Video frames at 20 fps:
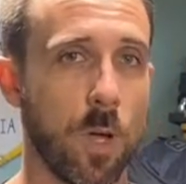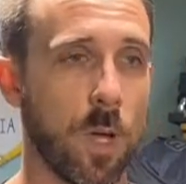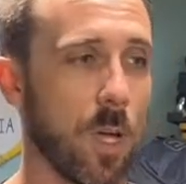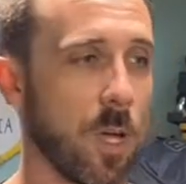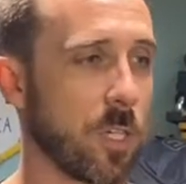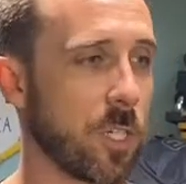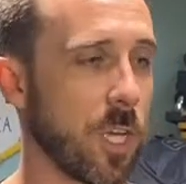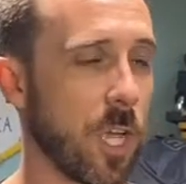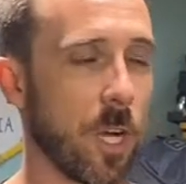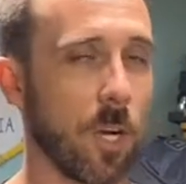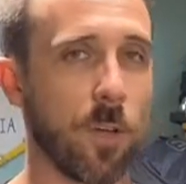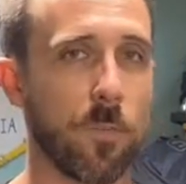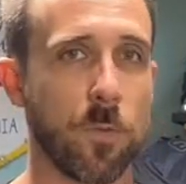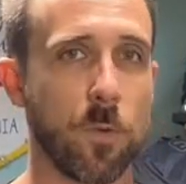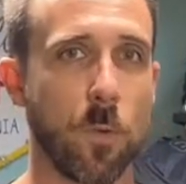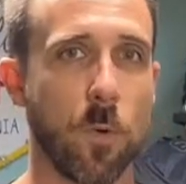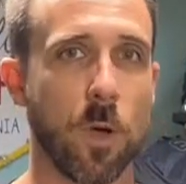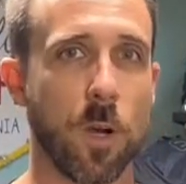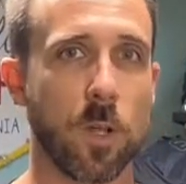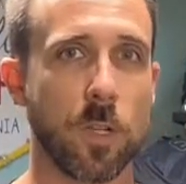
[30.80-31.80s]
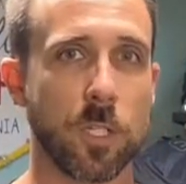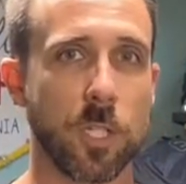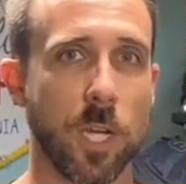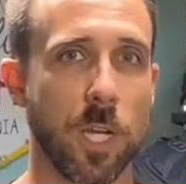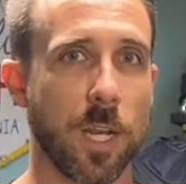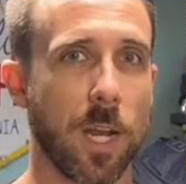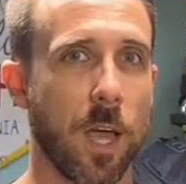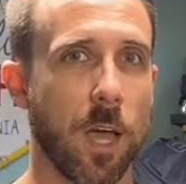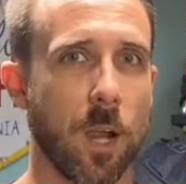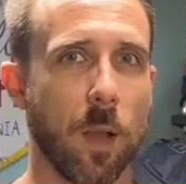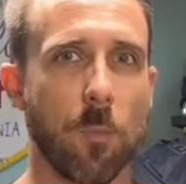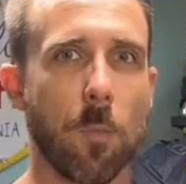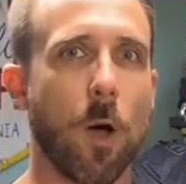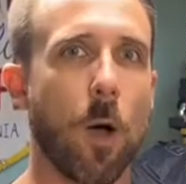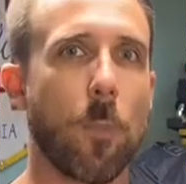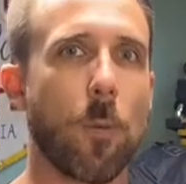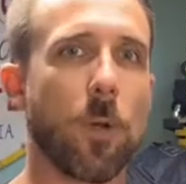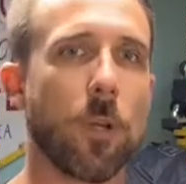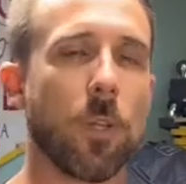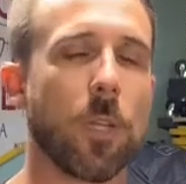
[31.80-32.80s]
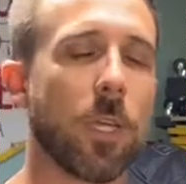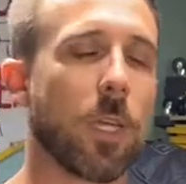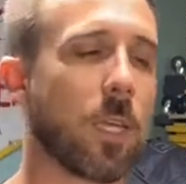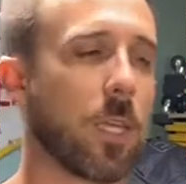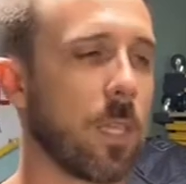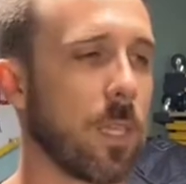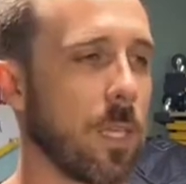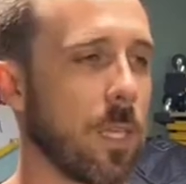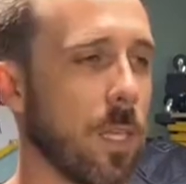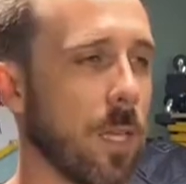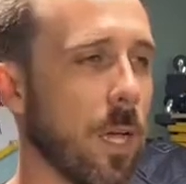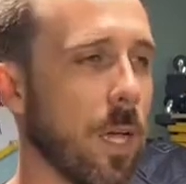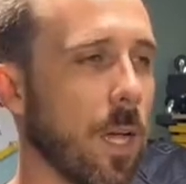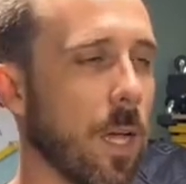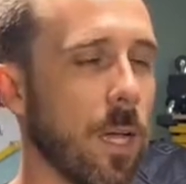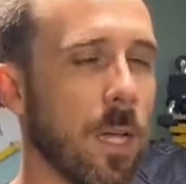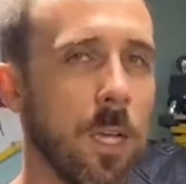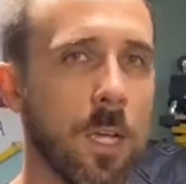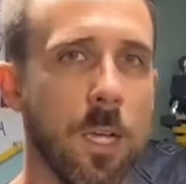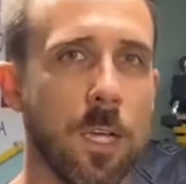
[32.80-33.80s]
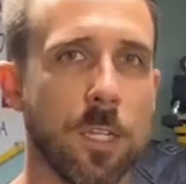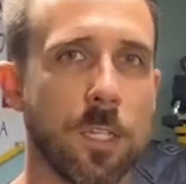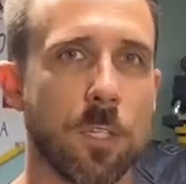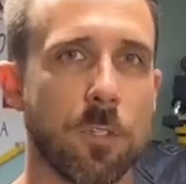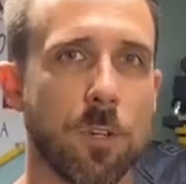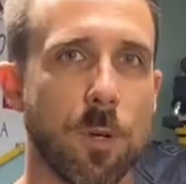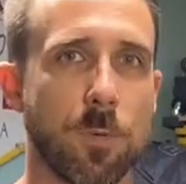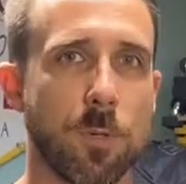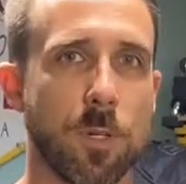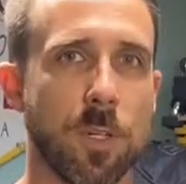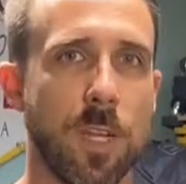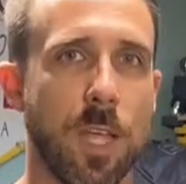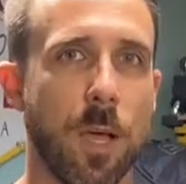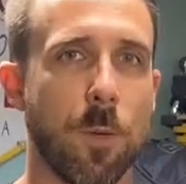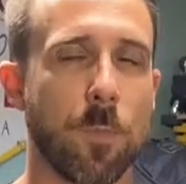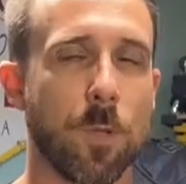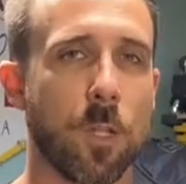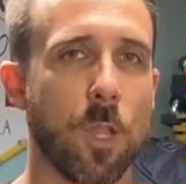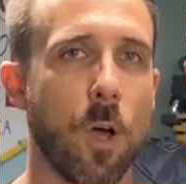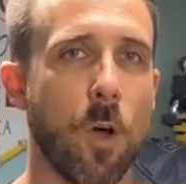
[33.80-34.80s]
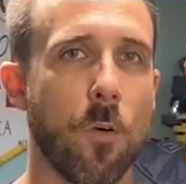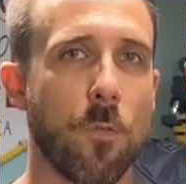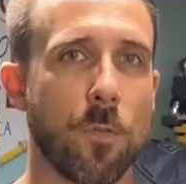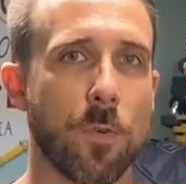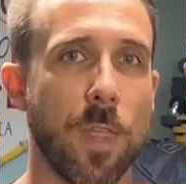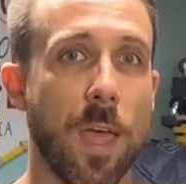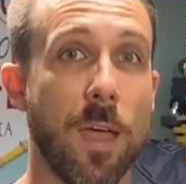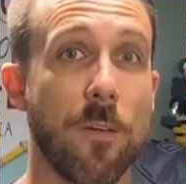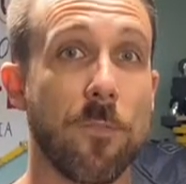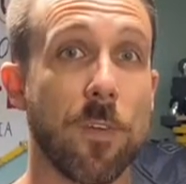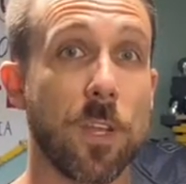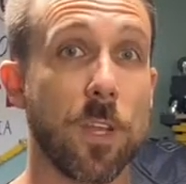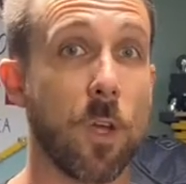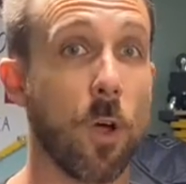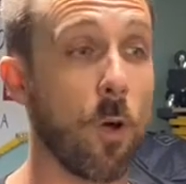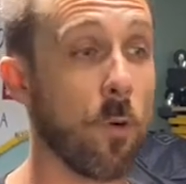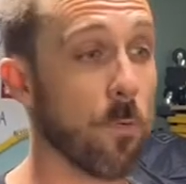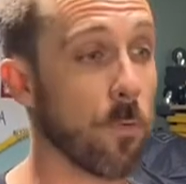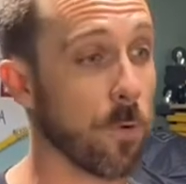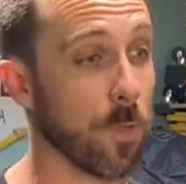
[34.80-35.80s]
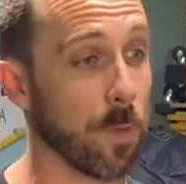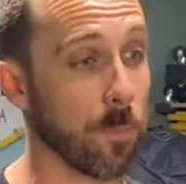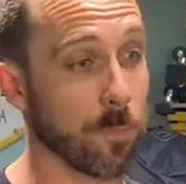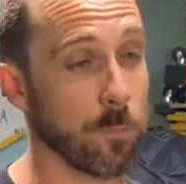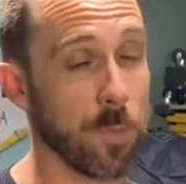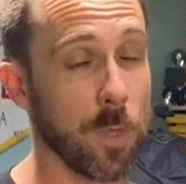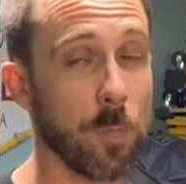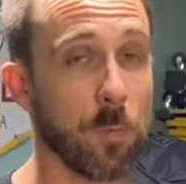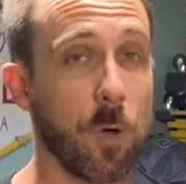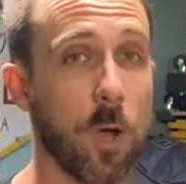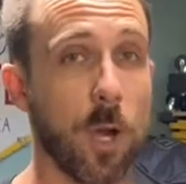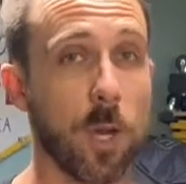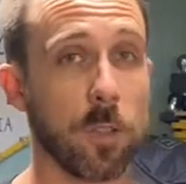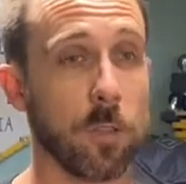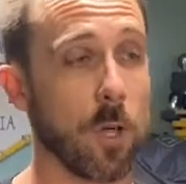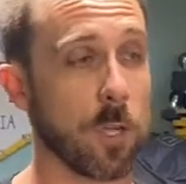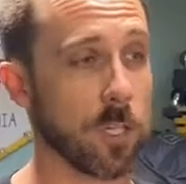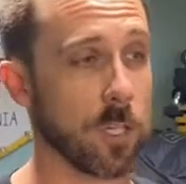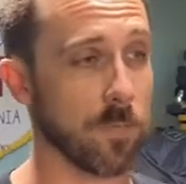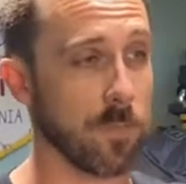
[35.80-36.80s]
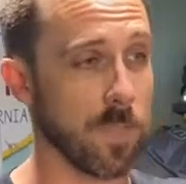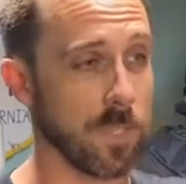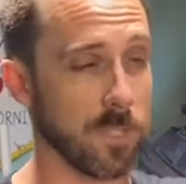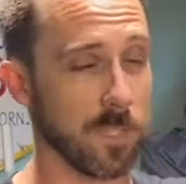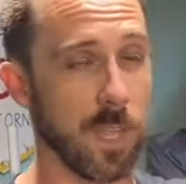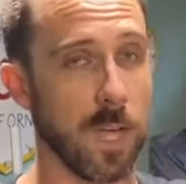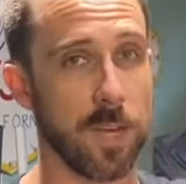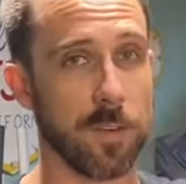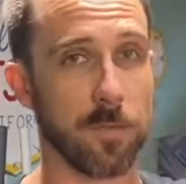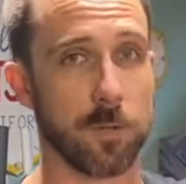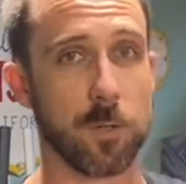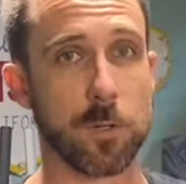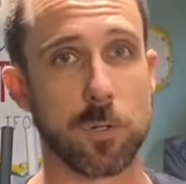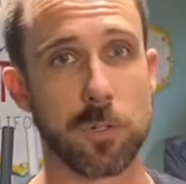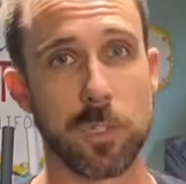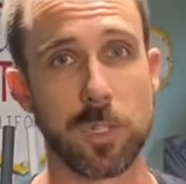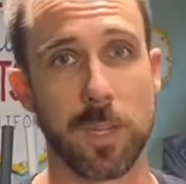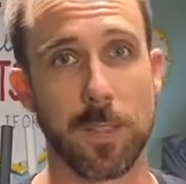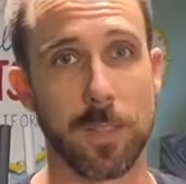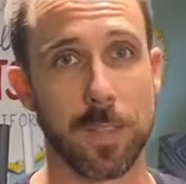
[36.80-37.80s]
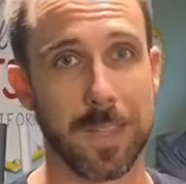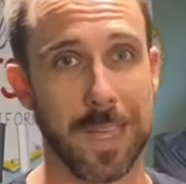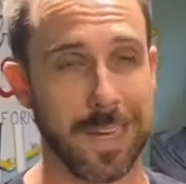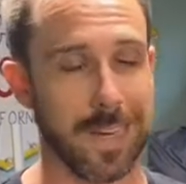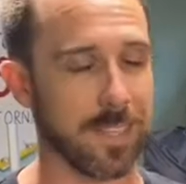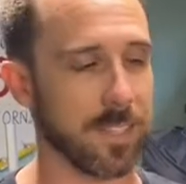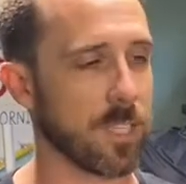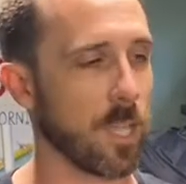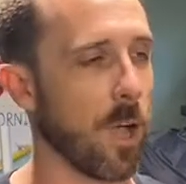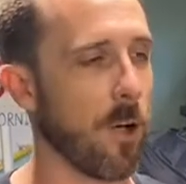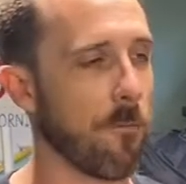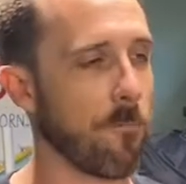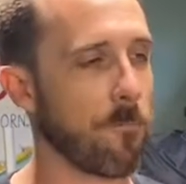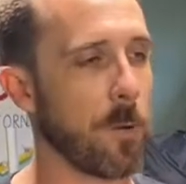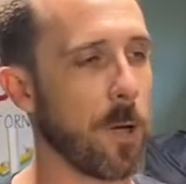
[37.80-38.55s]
channel if you want to check it out. I'll put a link in the description down below for that video for the product launch of this light if you're interested in the light itself.